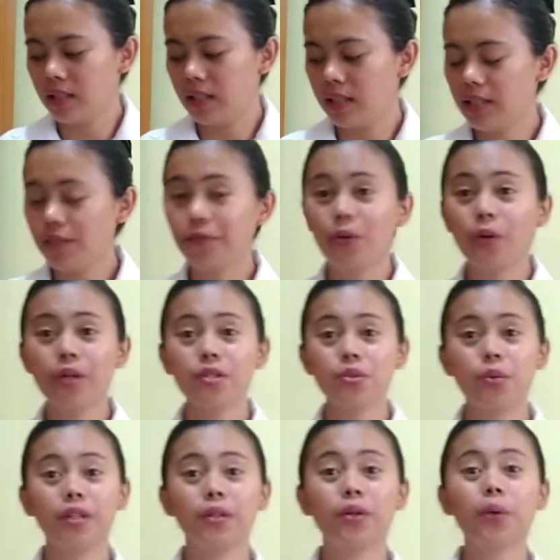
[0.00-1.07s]
And of
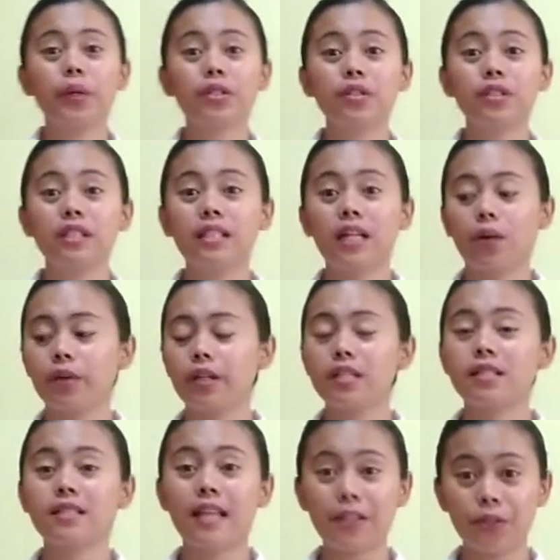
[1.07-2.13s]
course, we are going to need our
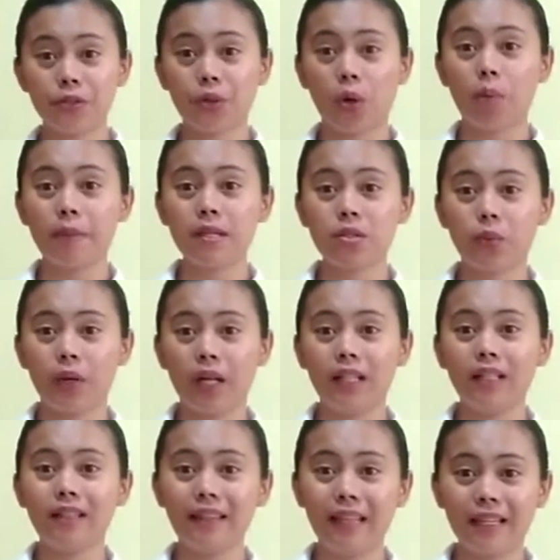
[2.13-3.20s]
stethoscope as
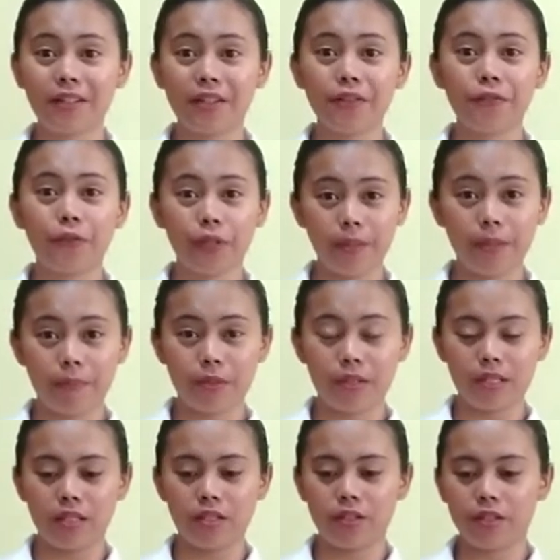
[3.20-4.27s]
well later for the
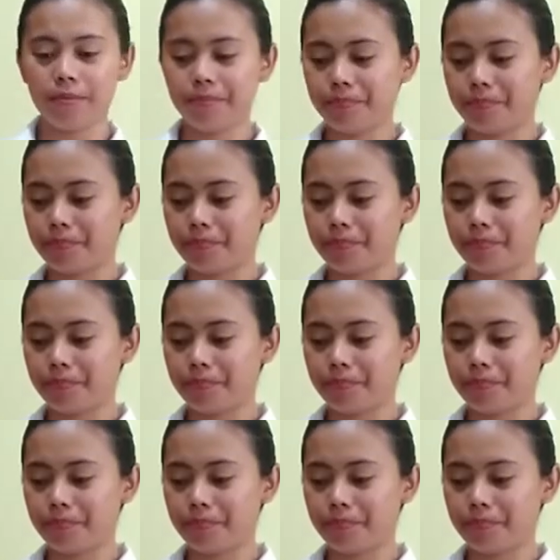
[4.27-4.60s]
procedure.